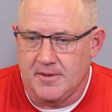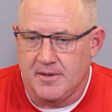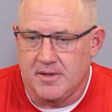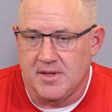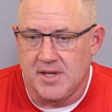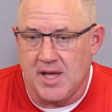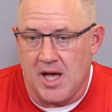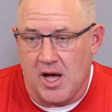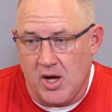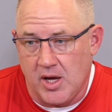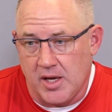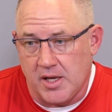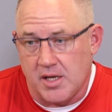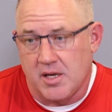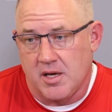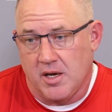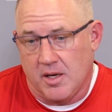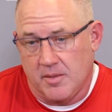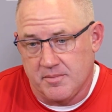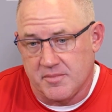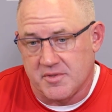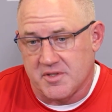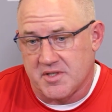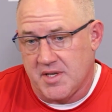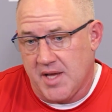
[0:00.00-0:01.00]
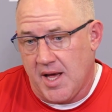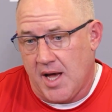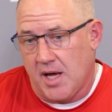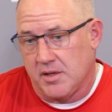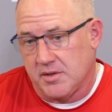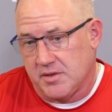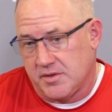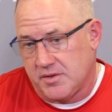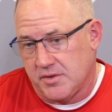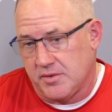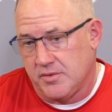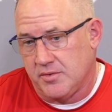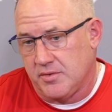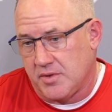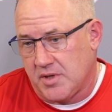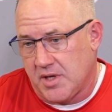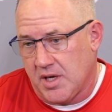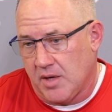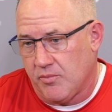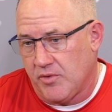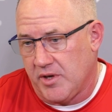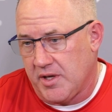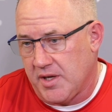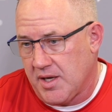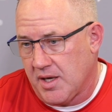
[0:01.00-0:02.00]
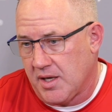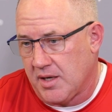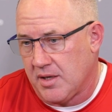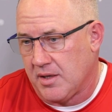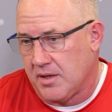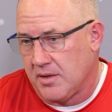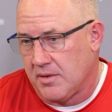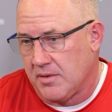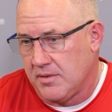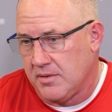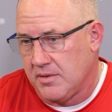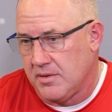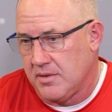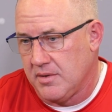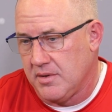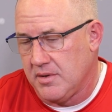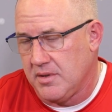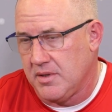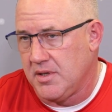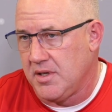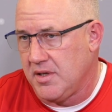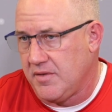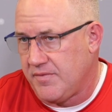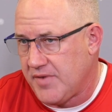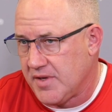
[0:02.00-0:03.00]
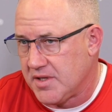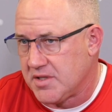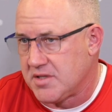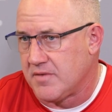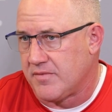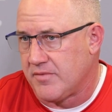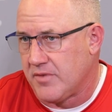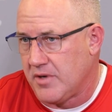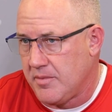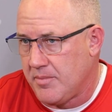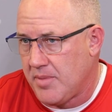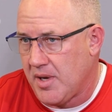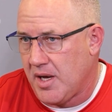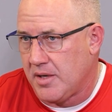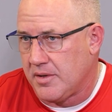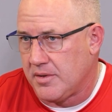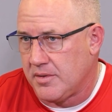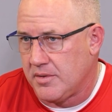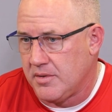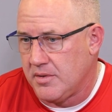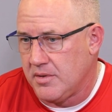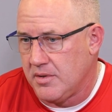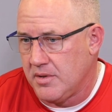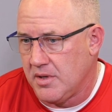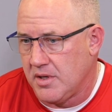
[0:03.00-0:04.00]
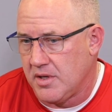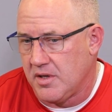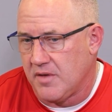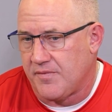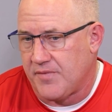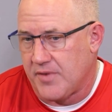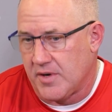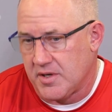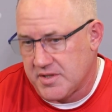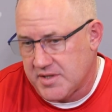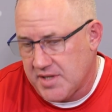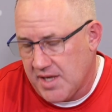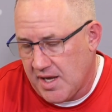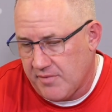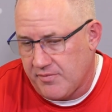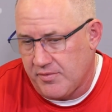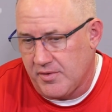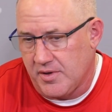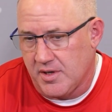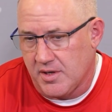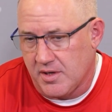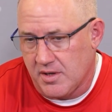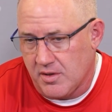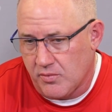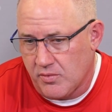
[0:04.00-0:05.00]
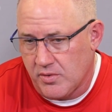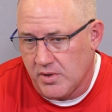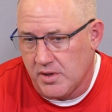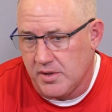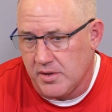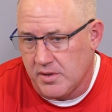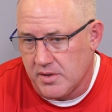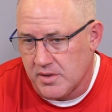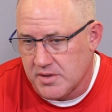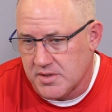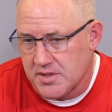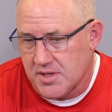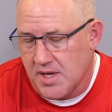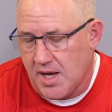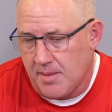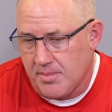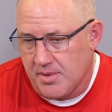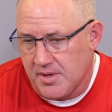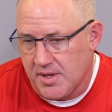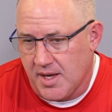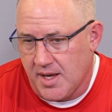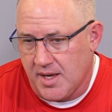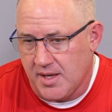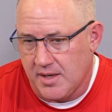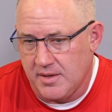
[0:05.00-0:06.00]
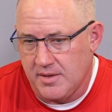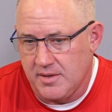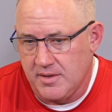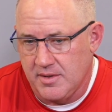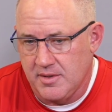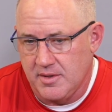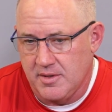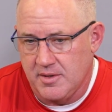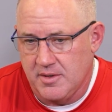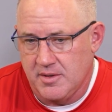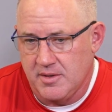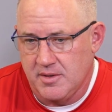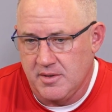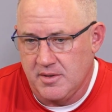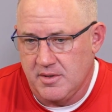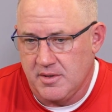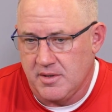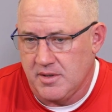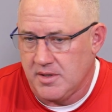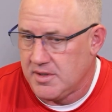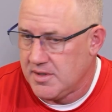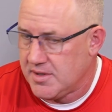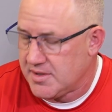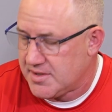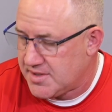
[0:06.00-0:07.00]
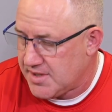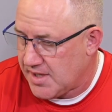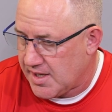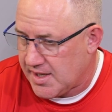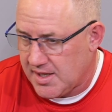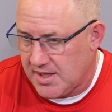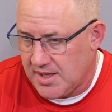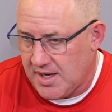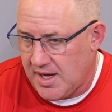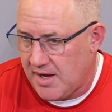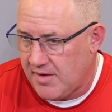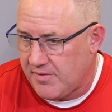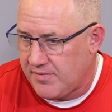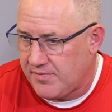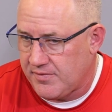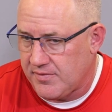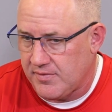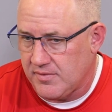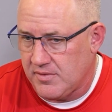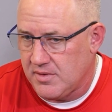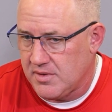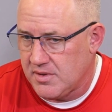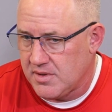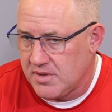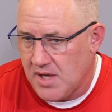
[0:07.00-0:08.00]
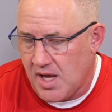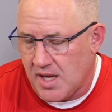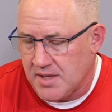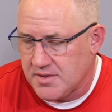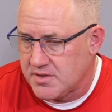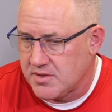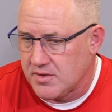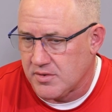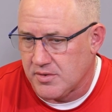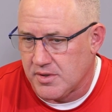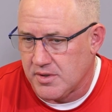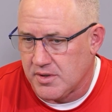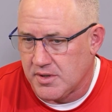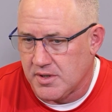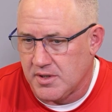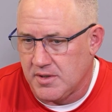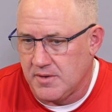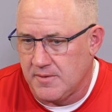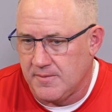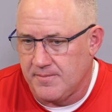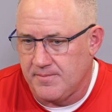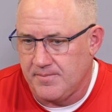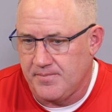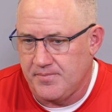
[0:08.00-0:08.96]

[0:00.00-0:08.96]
now it comes down to, can we get a defensive rebound? In the first half, we did a really good job of that. In the second half, not so good.